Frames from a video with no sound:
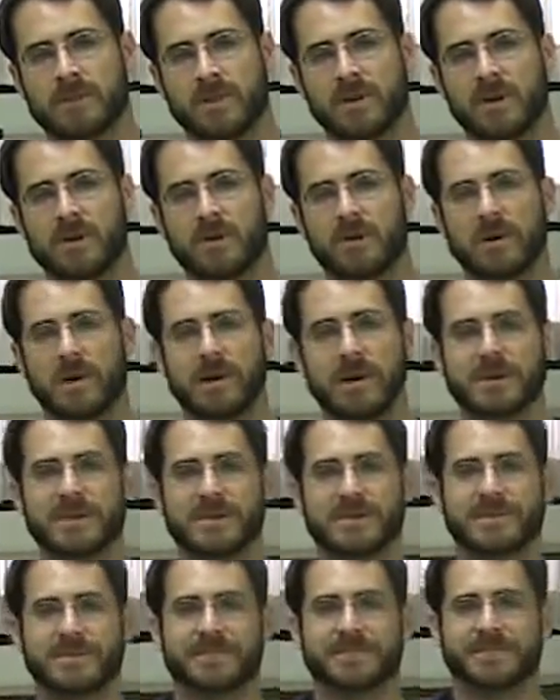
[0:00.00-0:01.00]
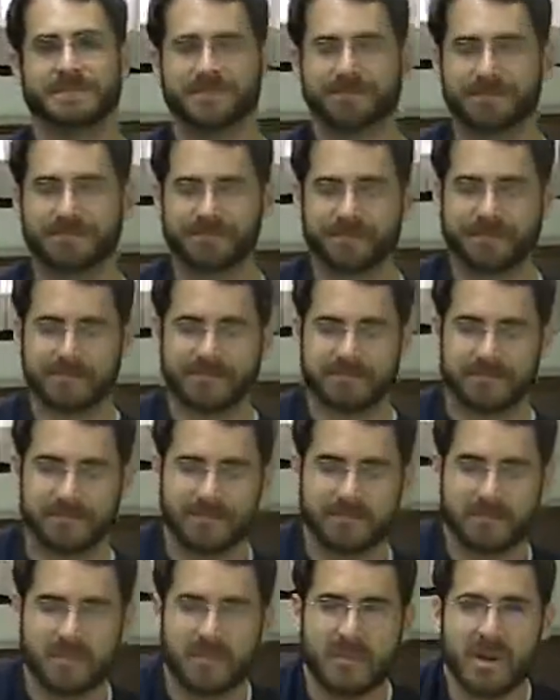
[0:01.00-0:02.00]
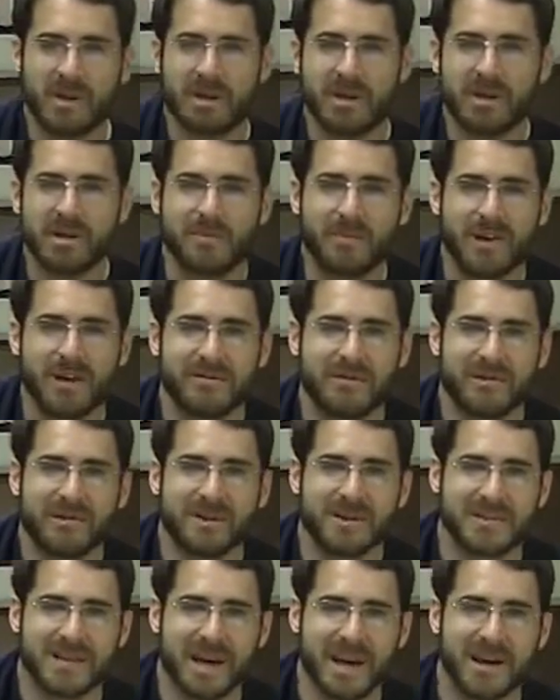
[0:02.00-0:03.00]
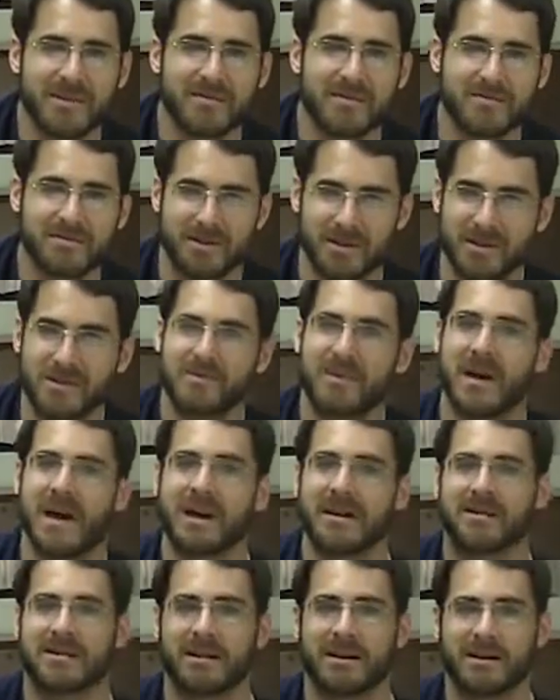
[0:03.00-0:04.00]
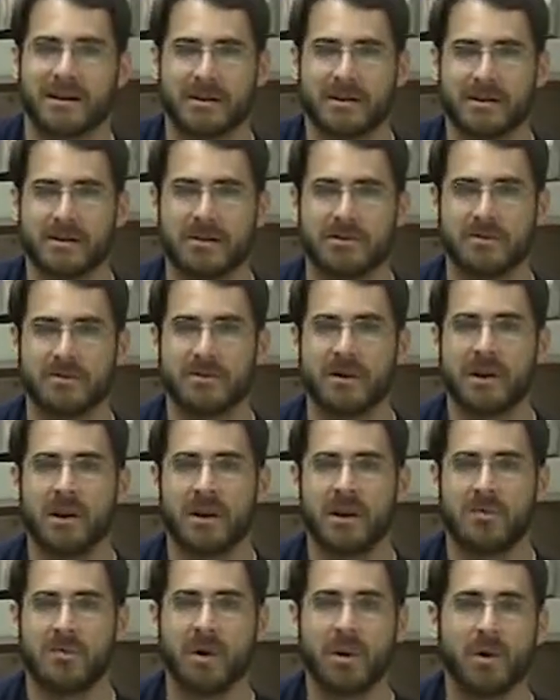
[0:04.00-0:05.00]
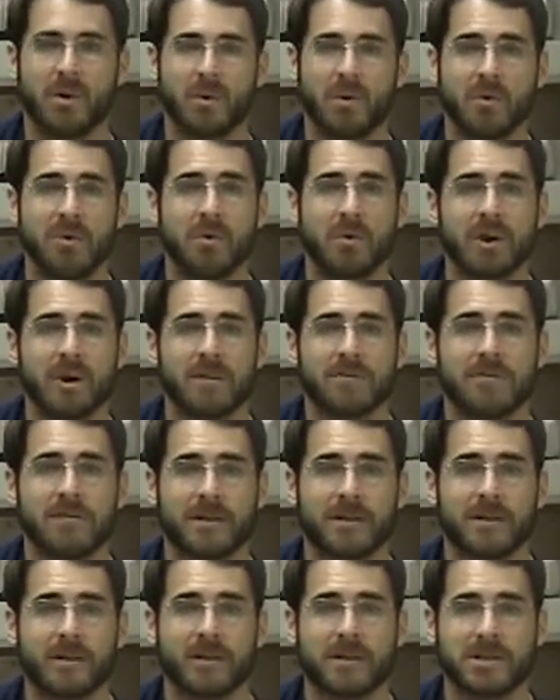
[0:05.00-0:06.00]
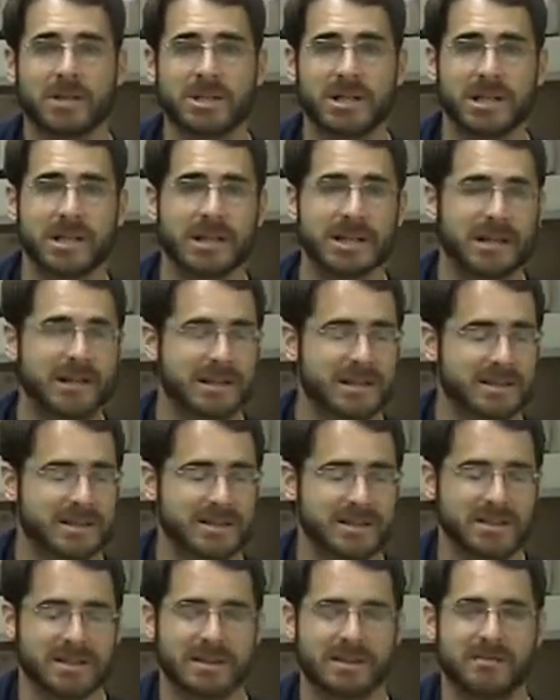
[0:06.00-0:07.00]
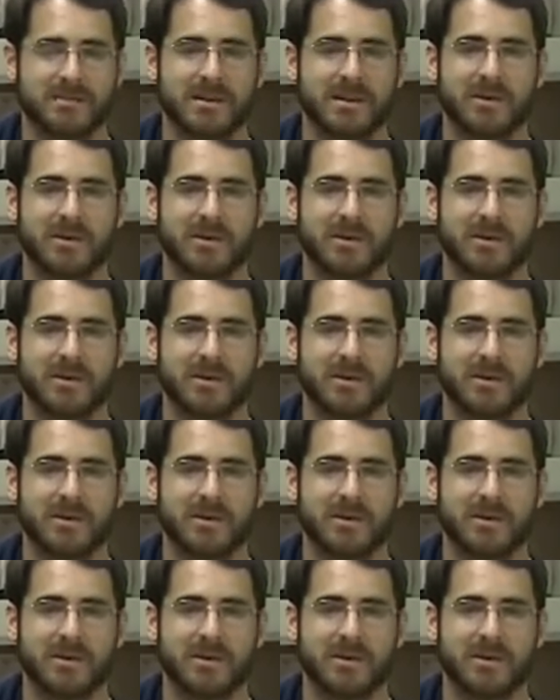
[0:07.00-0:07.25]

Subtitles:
All right. Now you may have noticed I reverted back there to my old way of fingering G, and that's just something